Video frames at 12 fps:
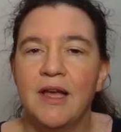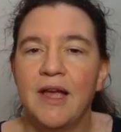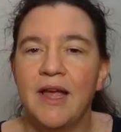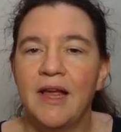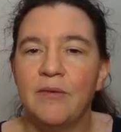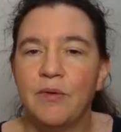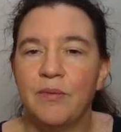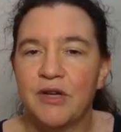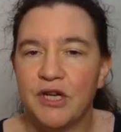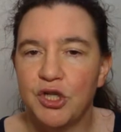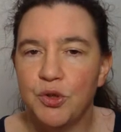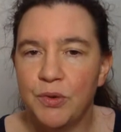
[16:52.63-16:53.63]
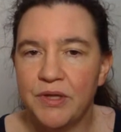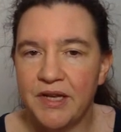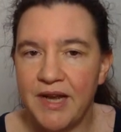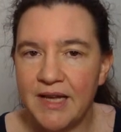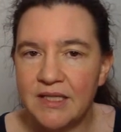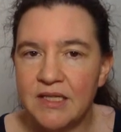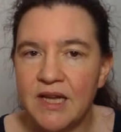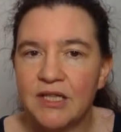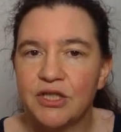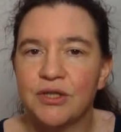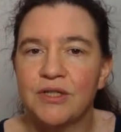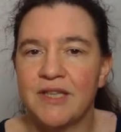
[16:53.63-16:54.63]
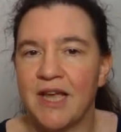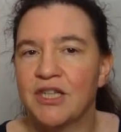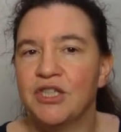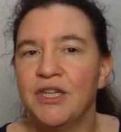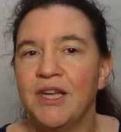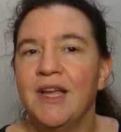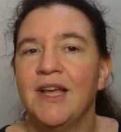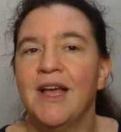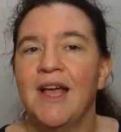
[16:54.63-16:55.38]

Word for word: and what we're going to do in the next lecture is actually